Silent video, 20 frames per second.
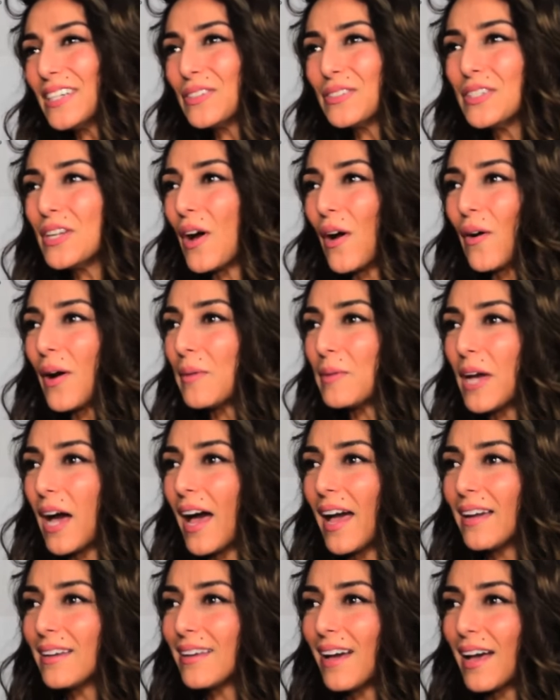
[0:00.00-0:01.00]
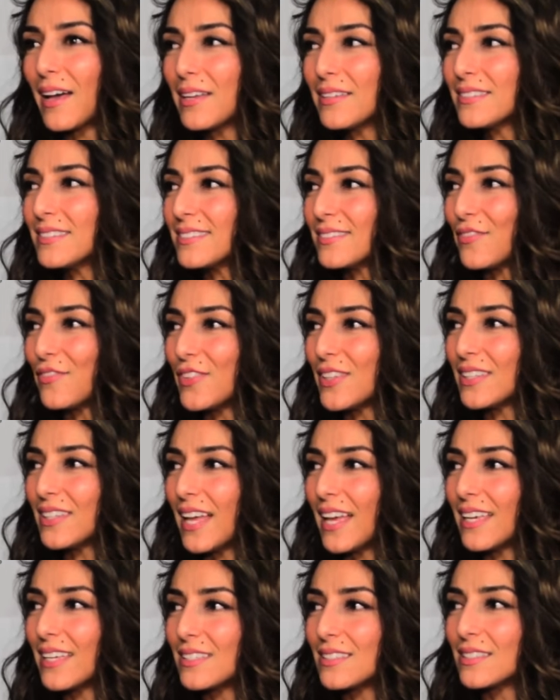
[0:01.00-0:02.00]
don't know. I mean, I, I feel
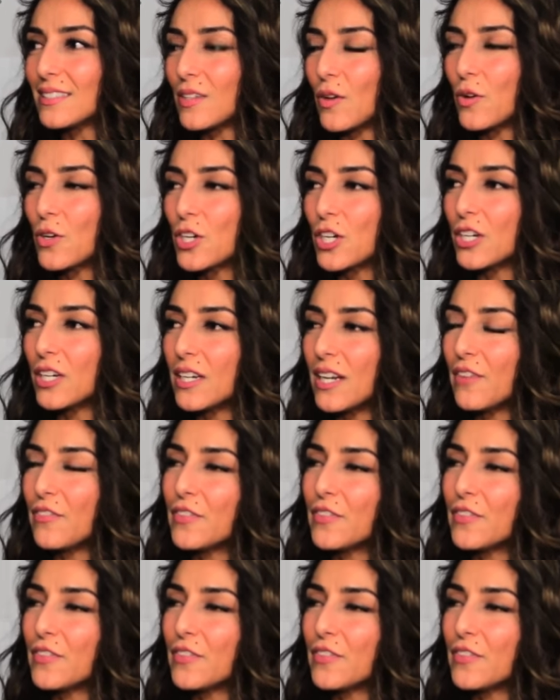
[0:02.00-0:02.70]
like he's so good.